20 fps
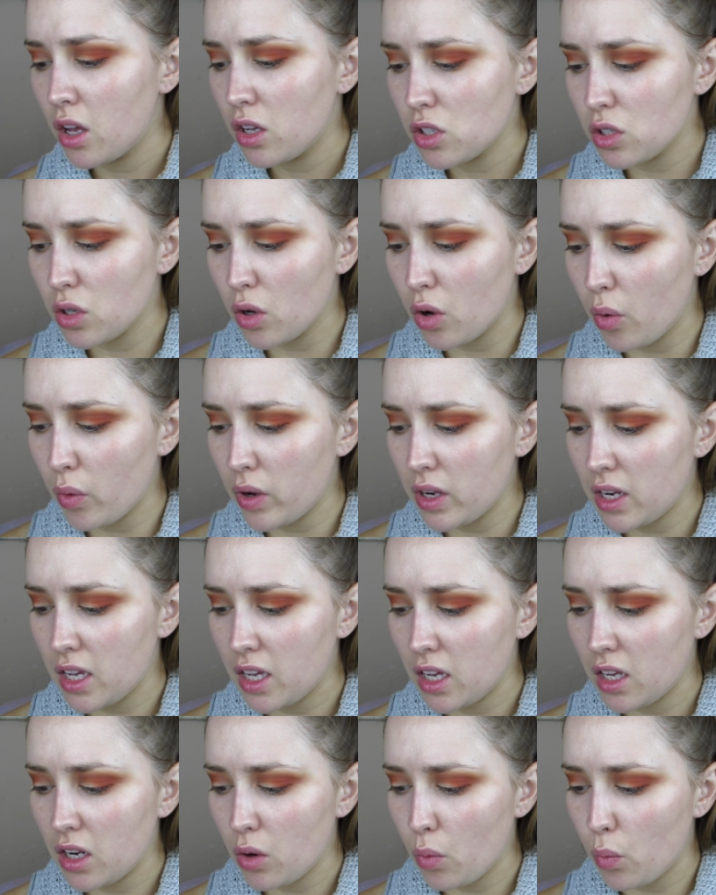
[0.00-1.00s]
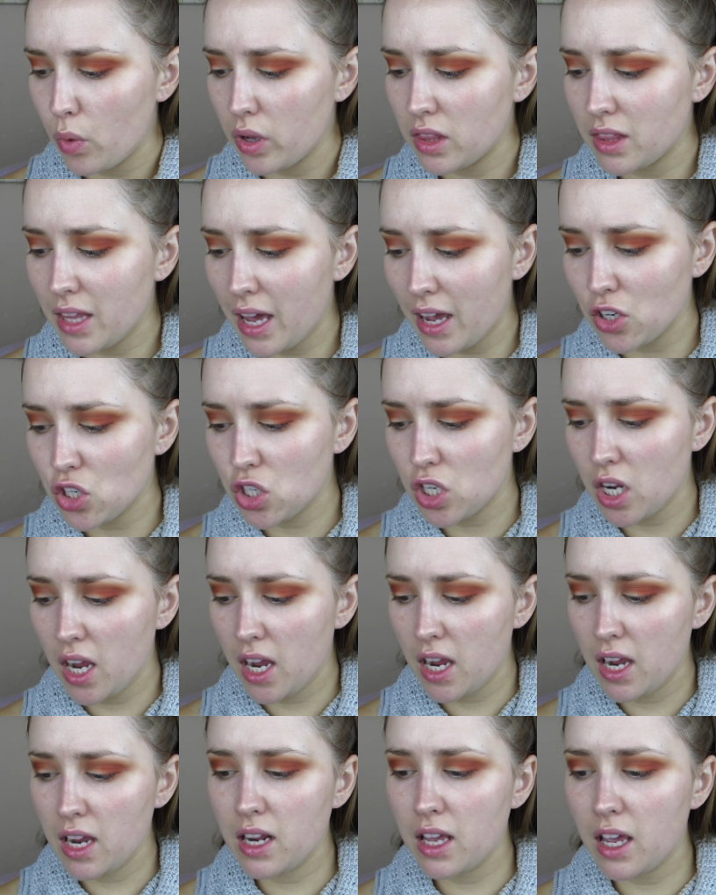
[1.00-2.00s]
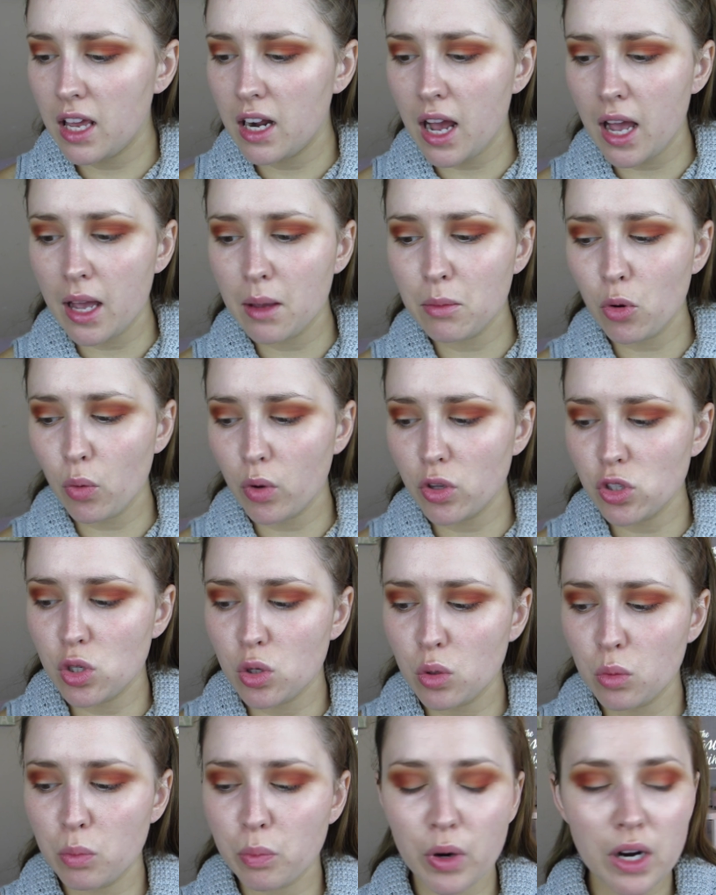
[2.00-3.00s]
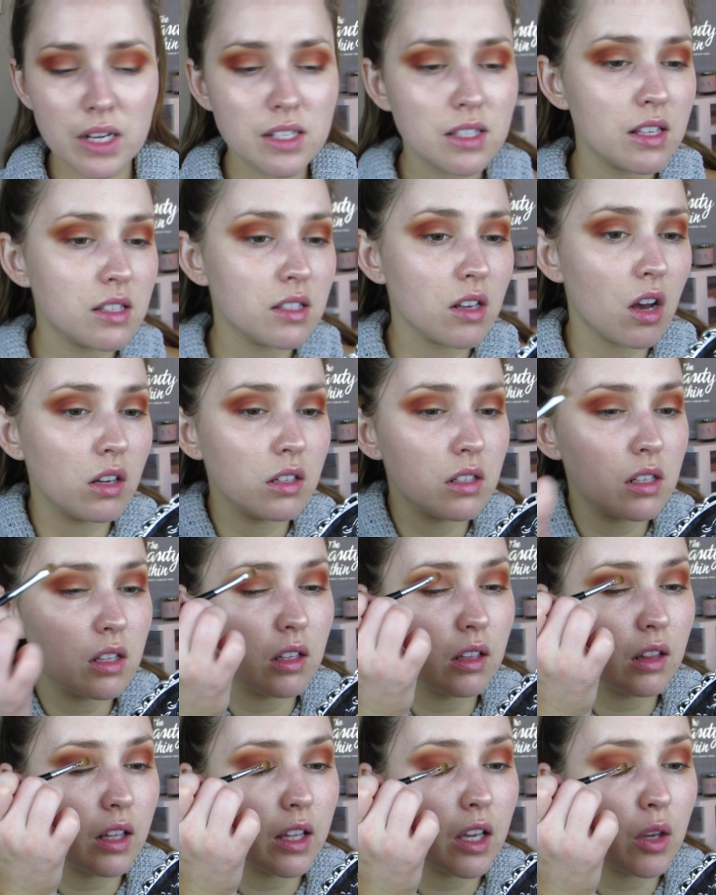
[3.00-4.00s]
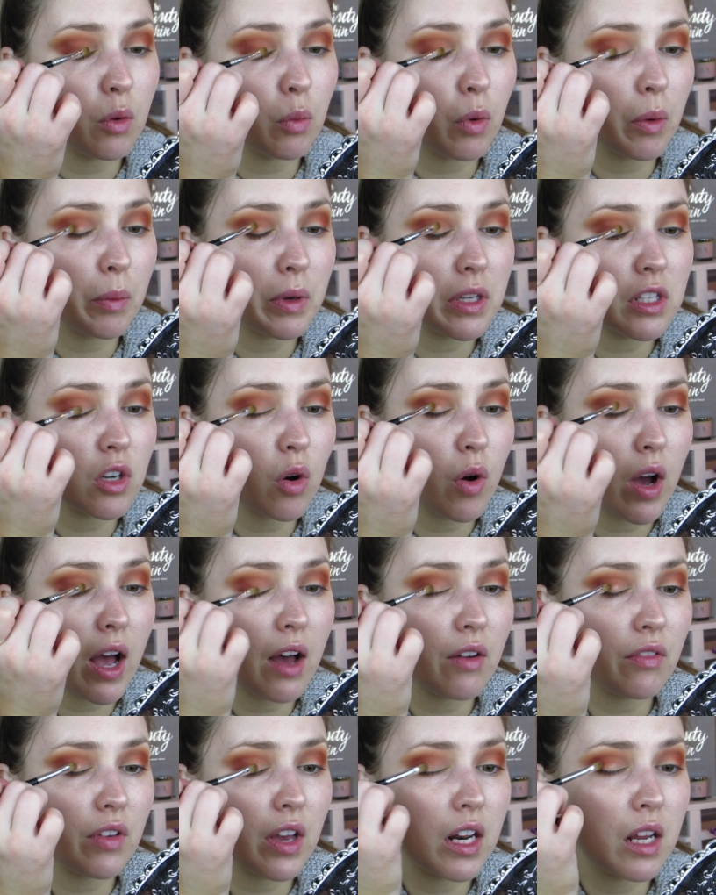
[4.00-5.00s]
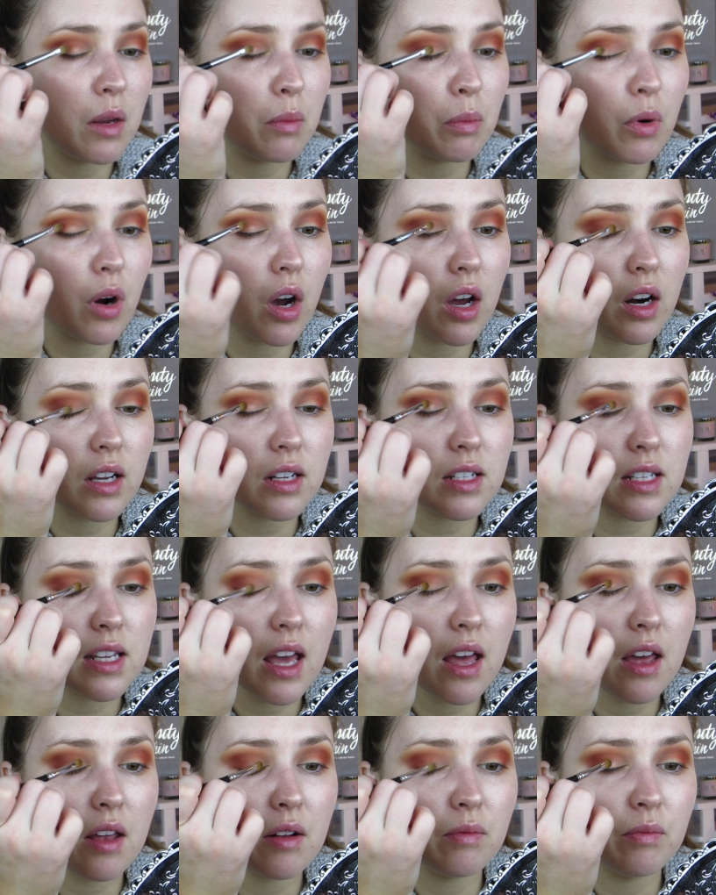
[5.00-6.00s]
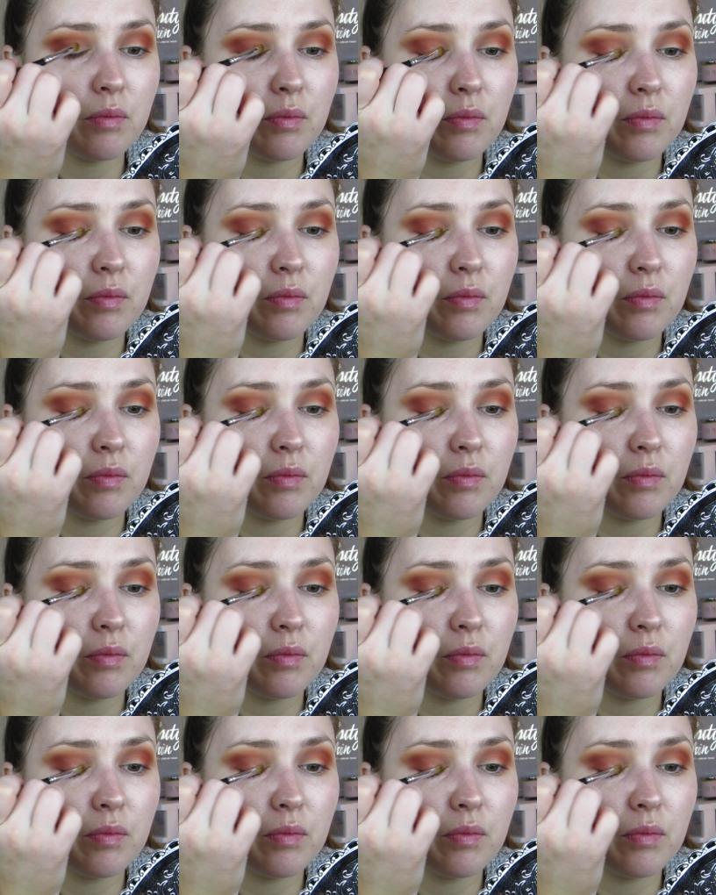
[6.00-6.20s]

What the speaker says: So going in with that shade, and I'm going to press this onto the lid where we don't have any product yet.